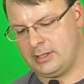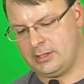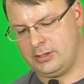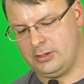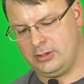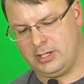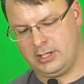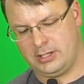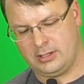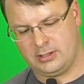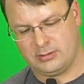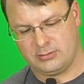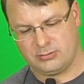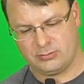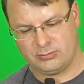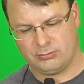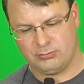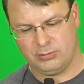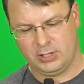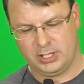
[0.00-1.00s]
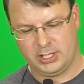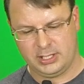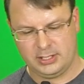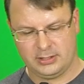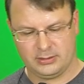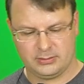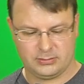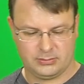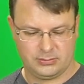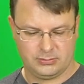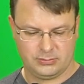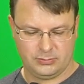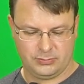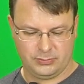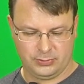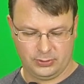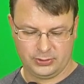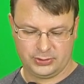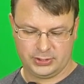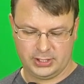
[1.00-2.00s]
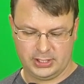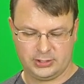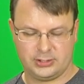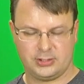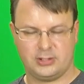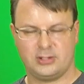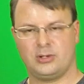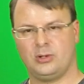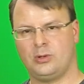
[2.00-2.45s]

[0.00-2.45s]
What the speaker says: You can run it on full sensor,